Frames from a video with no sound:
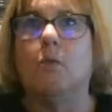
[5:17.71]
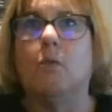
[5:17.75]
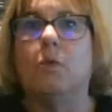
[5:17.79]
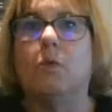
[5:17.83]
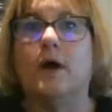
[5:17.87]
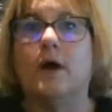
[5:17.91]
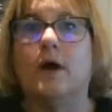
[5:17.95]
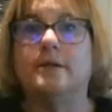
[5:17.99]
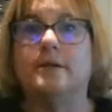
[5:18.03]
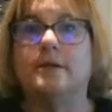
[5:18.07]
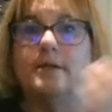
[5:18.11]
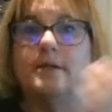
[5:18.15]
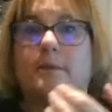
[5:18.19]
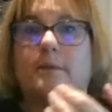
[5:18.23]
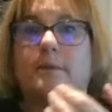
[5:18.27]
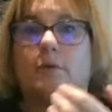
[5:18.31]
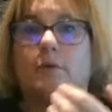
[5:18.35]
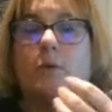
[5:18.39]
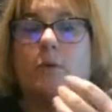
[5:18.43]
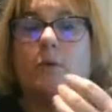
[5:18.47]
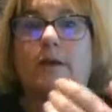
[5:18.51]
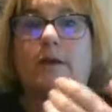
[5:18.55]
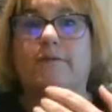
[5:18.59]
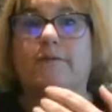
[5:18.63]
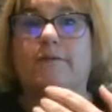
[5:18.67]
was, number
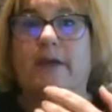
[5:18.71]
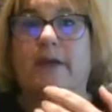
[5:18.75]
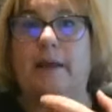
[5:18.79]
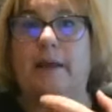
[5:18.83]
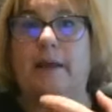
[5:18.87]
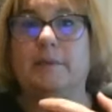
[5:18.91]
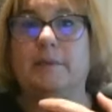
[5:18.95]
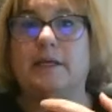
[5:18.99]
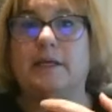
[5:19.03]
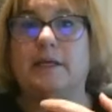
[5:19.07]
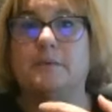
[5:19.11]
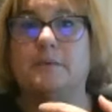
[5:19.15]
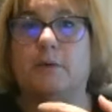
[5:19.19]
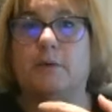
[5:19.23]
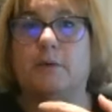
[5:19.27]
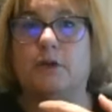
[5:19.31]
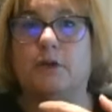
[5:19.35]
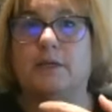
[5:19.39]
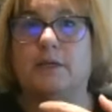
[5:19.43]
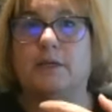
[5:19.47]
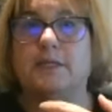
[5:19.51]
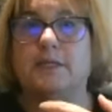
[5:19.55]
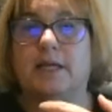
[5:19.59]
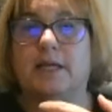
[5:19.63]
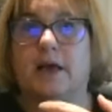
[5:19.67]
one, families
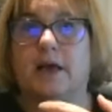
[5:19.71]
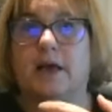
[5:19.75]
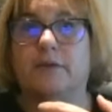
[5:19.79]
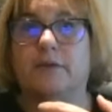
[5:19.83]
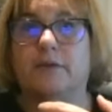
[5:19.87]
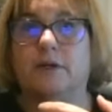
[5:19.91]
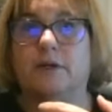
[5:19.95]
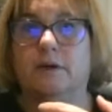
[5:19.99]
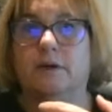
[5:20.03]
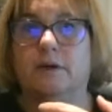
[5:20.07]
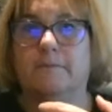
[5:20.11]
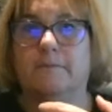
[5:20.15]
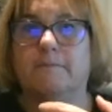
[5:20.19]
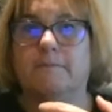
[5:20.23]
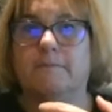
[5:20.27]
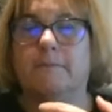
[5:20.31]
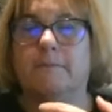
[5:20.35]
pulling together.